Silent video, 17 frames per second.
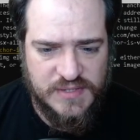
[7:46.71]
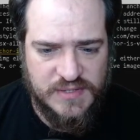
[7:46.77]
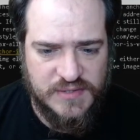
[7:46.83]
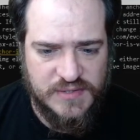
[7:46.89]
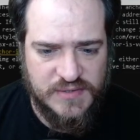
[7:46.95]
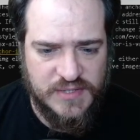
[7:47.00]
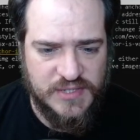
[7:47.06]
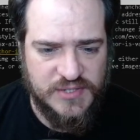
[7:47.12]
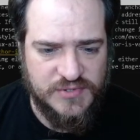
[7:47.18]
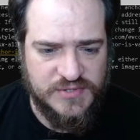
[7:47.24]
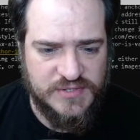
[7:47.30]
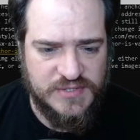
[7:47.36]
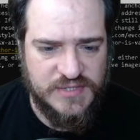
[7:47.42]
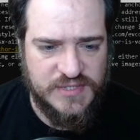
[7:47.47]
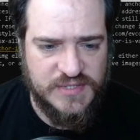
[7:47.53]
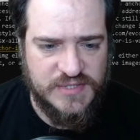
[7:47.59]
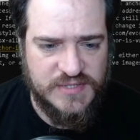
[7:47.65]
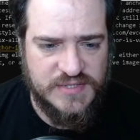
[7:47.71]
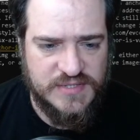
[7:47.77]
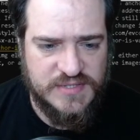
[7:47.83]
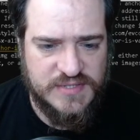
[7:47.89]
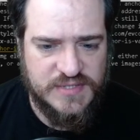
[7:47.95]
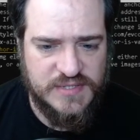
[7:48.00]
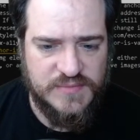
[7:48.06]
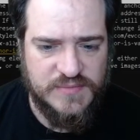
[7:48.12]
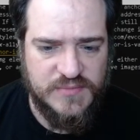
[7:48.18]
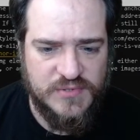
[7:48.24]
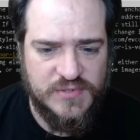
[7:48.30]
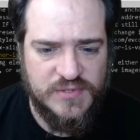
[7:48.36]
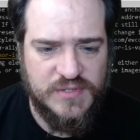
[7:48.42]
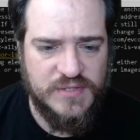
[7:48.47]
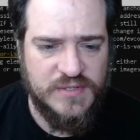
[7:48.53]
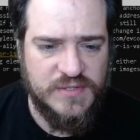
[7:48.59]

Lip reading: No, I don't need this anymore.